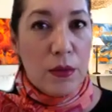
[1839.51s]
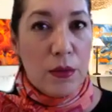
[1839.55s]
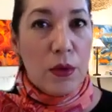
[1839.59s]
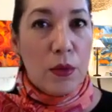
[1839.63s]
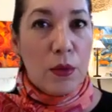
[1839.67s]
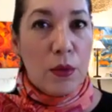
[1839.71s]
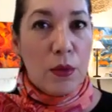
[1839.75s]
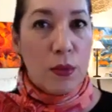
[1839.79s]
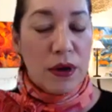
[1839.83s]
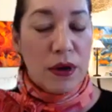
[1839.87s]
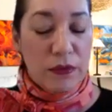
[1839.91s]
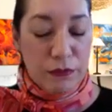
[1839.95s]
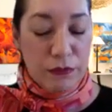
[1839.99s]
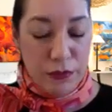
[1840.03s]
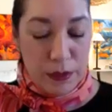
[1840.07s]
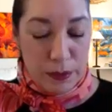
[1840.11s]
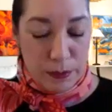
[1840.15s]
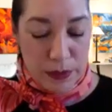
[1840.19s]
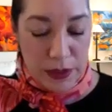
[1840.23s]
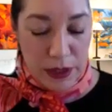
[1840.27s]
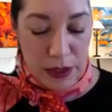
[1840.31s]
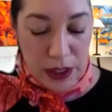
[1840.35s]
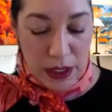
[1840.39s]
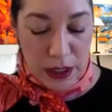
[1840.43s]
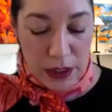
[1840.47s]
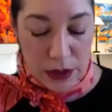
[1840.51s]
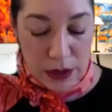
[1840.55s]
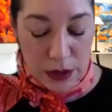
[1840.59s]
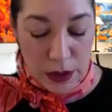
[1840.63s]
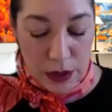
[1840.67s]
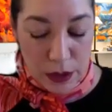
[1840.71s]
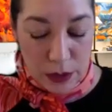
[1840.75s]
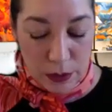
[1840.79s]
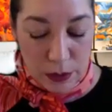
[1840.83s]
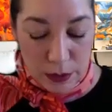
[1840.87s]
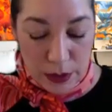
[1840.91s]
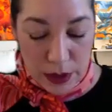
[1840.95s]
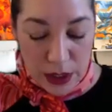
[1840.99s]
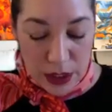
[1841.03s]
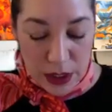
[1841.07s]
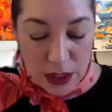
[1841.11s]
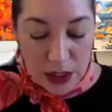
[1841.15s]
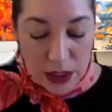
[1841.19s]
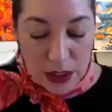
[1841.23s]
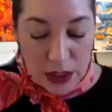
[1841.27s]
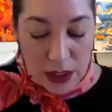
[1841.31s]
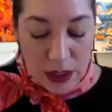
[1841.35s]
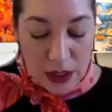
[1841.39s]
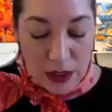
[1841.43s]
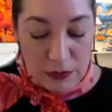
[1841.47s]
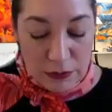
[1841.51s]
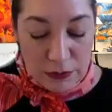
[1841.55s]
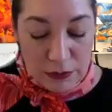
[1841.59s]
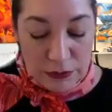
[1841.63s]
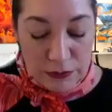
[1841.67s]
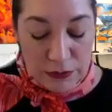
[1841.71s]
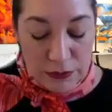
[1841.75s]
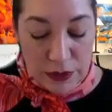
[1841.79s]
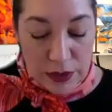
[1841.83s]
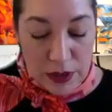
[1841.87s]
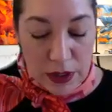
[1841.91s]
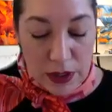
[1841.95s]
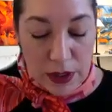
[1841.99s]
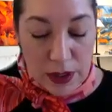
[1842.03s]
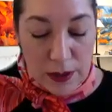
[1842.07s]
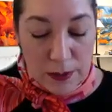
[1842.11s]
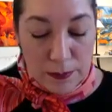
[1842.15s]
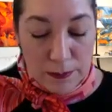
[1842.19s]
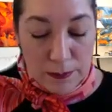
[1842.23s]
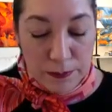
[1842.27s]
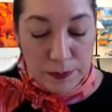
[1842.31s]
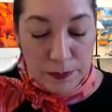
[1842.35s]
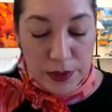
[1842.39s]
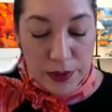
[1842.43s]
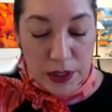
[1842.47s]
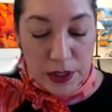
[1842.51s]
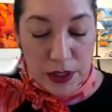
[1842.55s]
right from the get-go. If, you